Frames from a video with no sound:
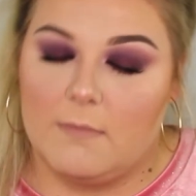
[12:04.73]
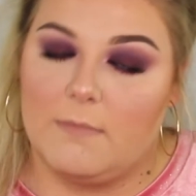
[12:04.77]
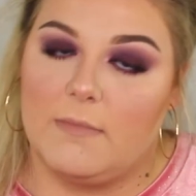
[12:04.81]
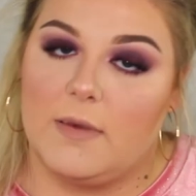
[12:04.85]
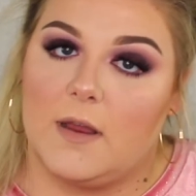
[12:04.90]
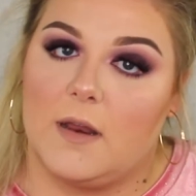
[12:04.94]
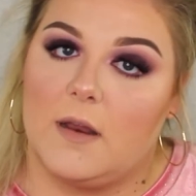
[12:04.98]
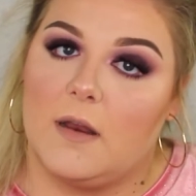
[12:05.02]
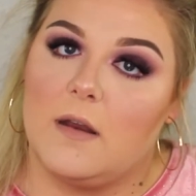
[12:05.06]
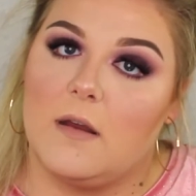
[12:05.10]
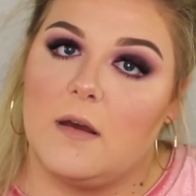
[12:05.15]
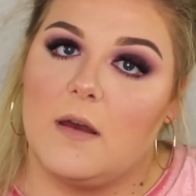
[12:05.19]

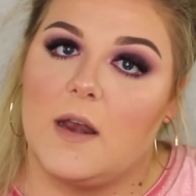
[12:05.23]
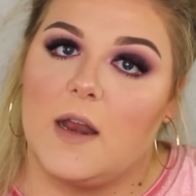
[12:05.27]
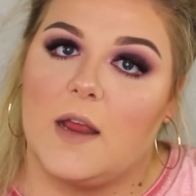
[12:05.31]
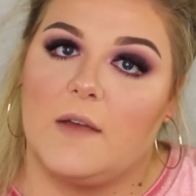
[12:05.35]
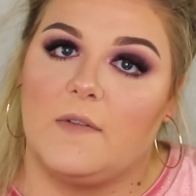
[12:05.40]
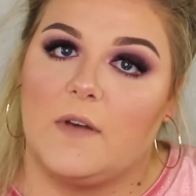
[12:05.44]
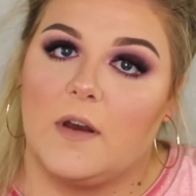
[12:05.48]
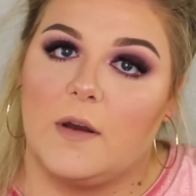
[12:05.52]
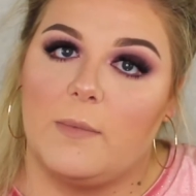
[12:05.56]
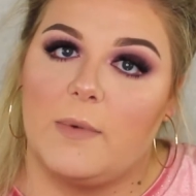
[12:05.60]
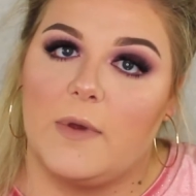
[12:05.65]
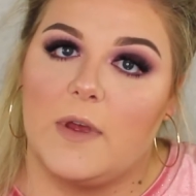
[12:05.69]
put it on
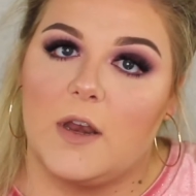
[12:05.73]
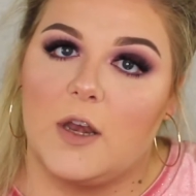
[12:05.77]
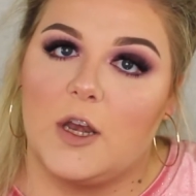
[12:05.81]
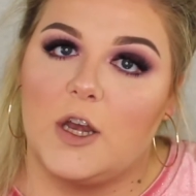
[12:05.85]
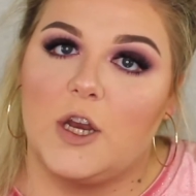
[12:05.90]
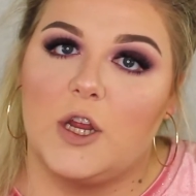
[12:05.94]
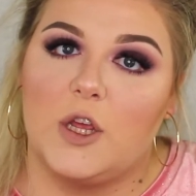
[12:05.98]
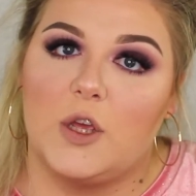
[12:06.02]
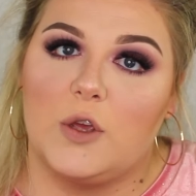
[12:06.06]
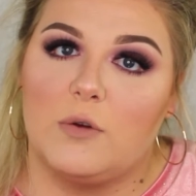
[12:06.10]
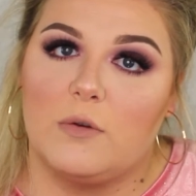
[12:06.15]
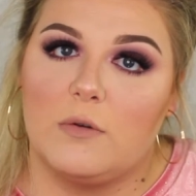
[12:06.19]
after I put
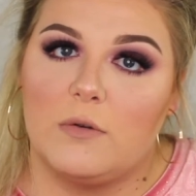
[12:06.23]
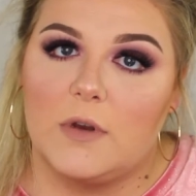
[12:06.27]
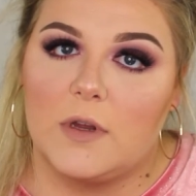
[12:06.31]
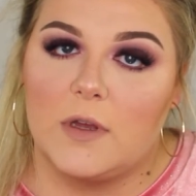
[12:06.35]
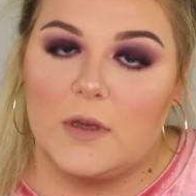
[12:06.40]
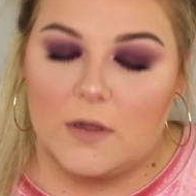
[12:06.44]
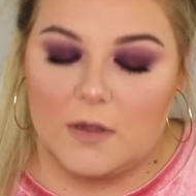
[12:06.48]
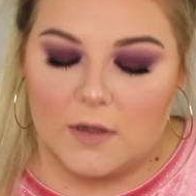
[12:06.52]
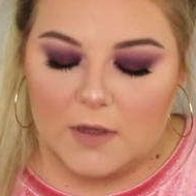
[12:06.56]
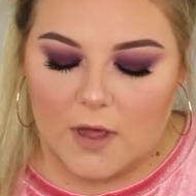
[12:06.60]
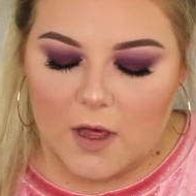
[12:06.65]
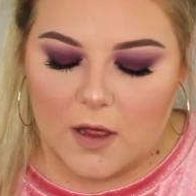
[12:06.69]

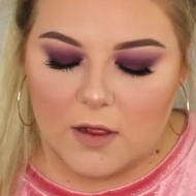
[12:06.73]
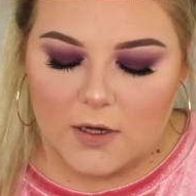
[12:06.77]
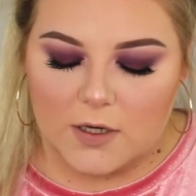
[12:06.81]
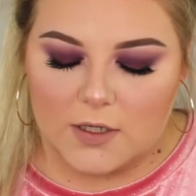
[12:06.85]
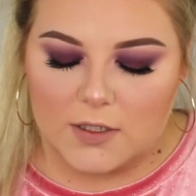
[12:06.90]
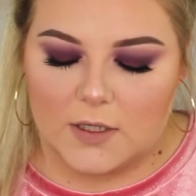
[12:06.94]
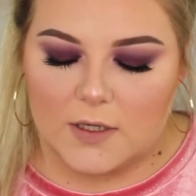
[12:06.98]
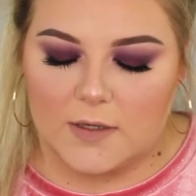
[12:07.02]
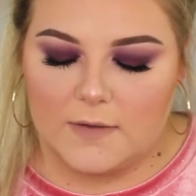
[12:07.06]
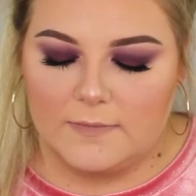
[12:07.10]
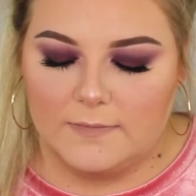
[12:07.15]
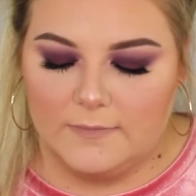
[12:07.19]
nude
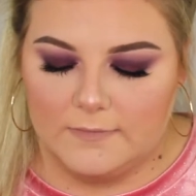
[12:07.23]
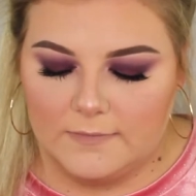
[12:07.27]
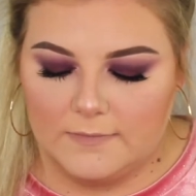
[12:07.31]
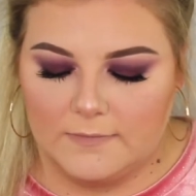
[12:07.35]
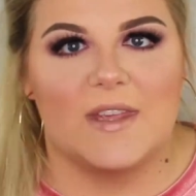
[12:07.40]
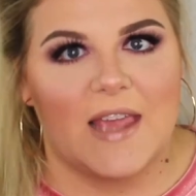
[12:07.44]
colors on.